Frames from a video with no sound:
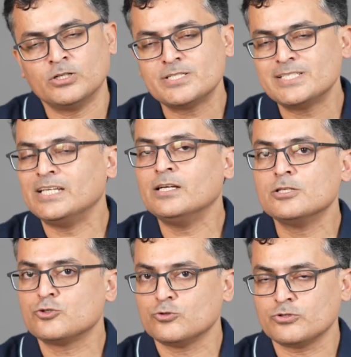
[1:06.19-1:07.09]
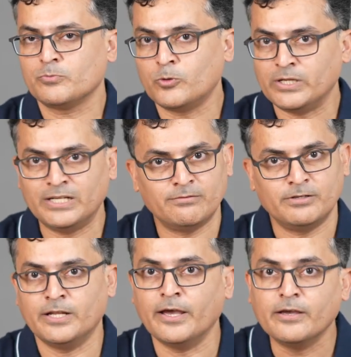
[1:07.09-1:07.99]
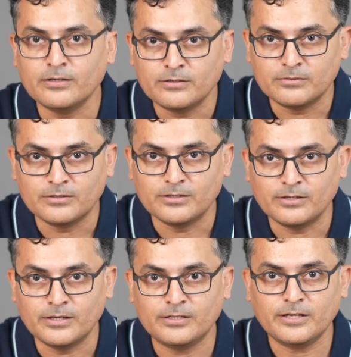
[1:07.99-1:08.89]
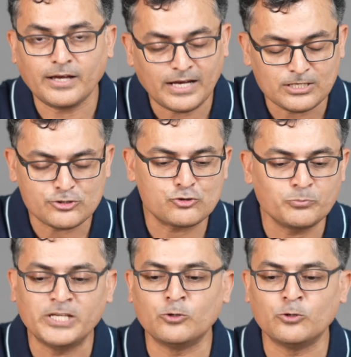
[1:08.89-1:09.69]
on a single source of protein every day it has to be